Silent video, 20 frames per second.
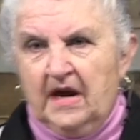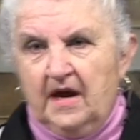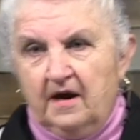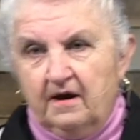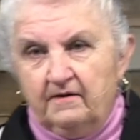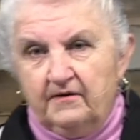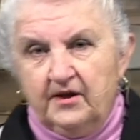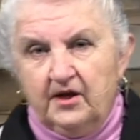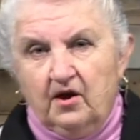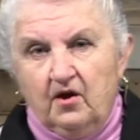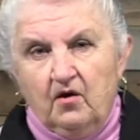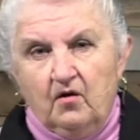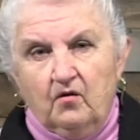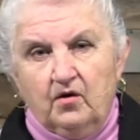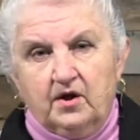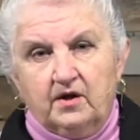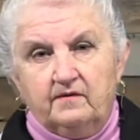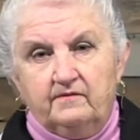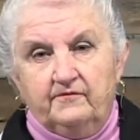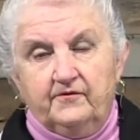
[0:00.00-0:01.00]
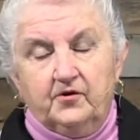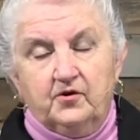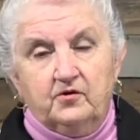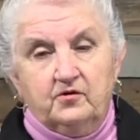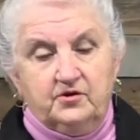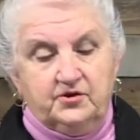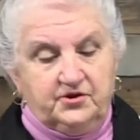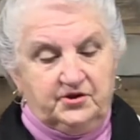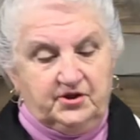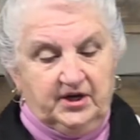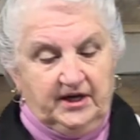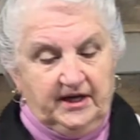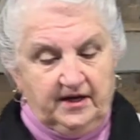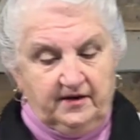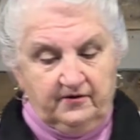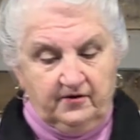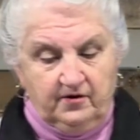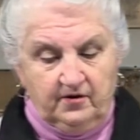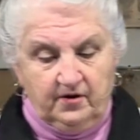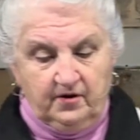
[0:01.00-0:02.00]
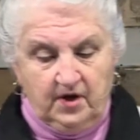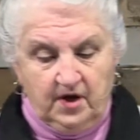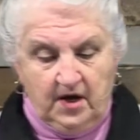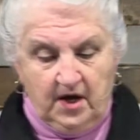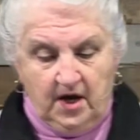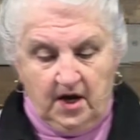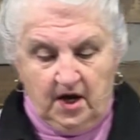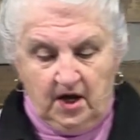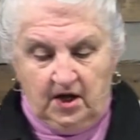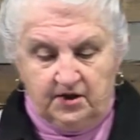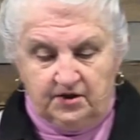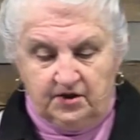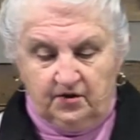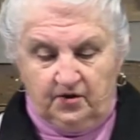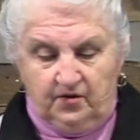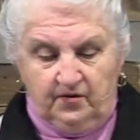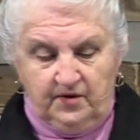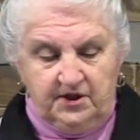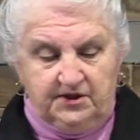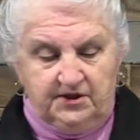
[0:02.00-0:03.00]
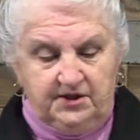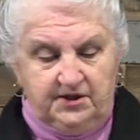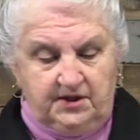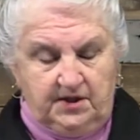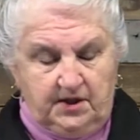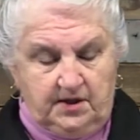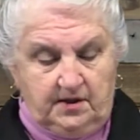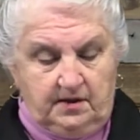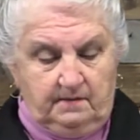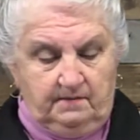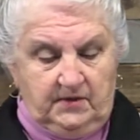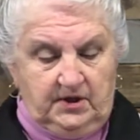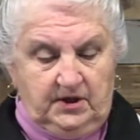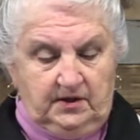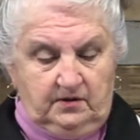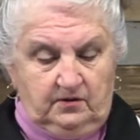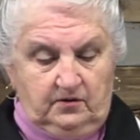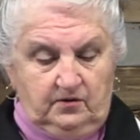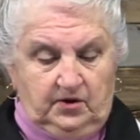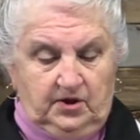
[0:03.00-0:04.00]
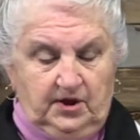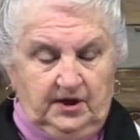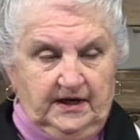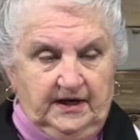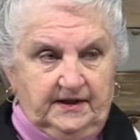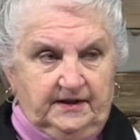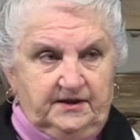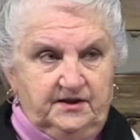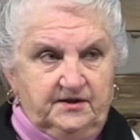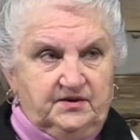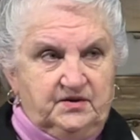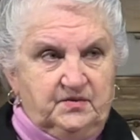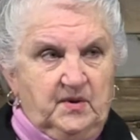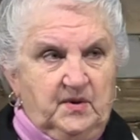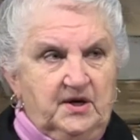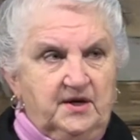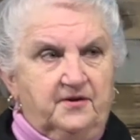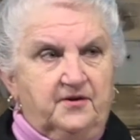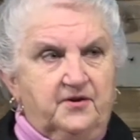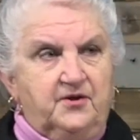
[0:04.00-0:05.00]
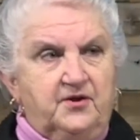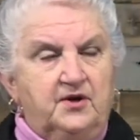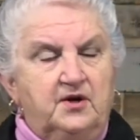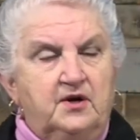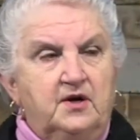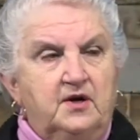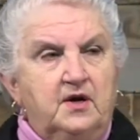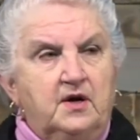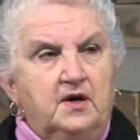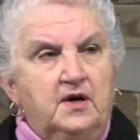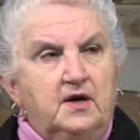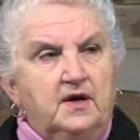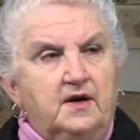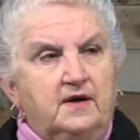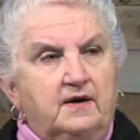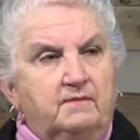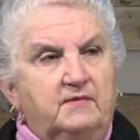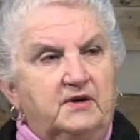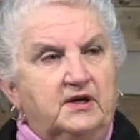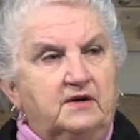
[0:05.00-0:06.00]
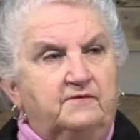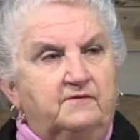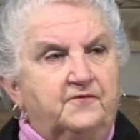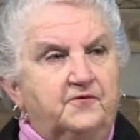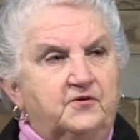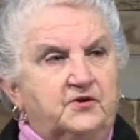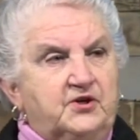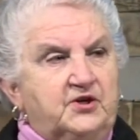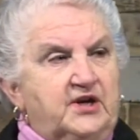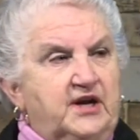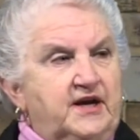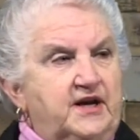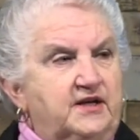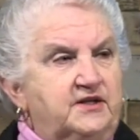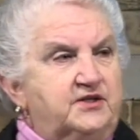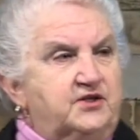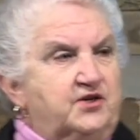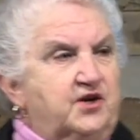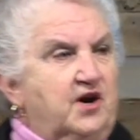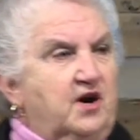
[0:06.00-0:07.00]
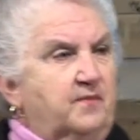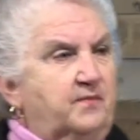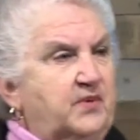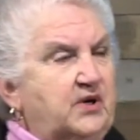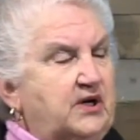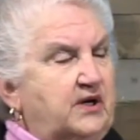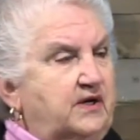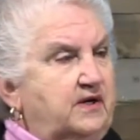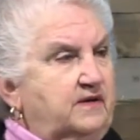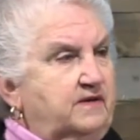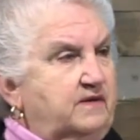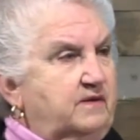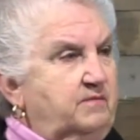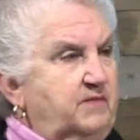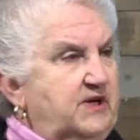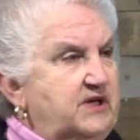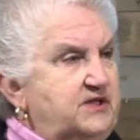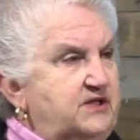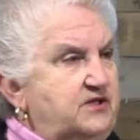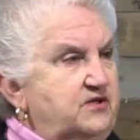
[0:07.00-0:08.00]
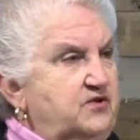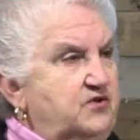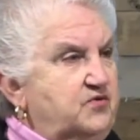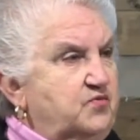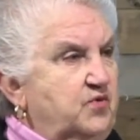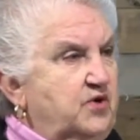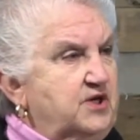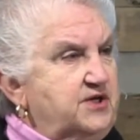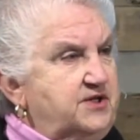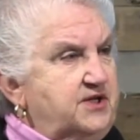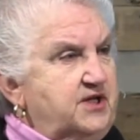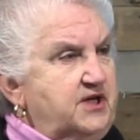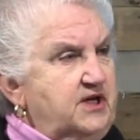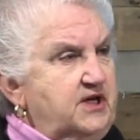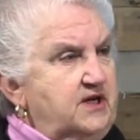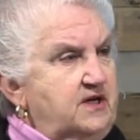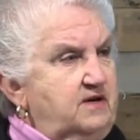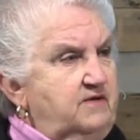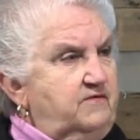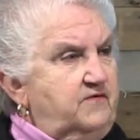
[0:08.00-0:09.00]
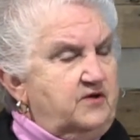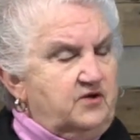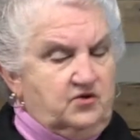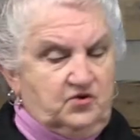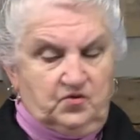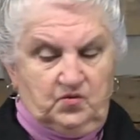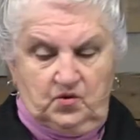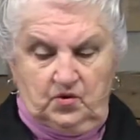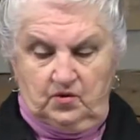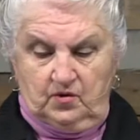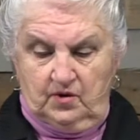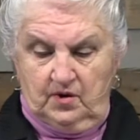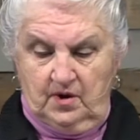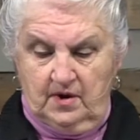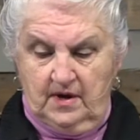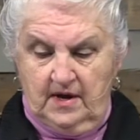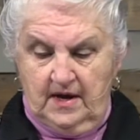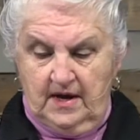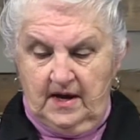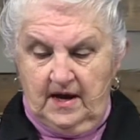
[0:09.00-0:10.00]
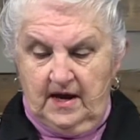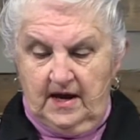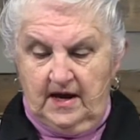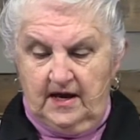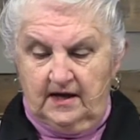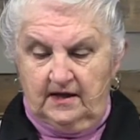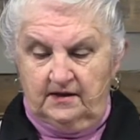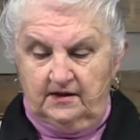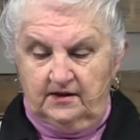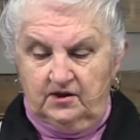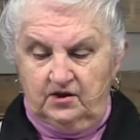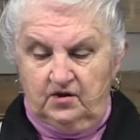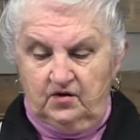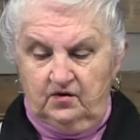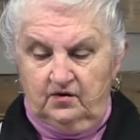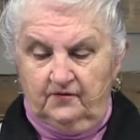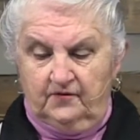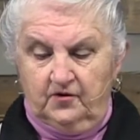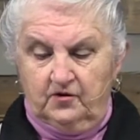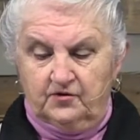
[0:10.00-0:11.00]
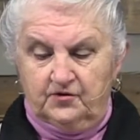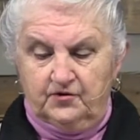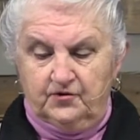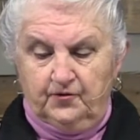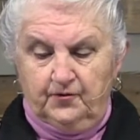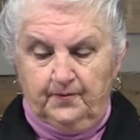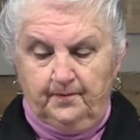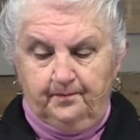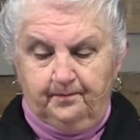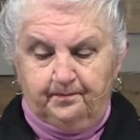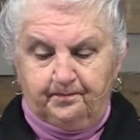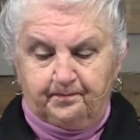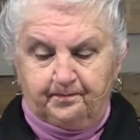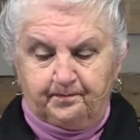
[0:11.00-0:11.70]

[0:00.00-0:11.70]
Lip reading: How they all converge together. So Chris, in looking at this month, and for today's topic, the message was the individual and the universal.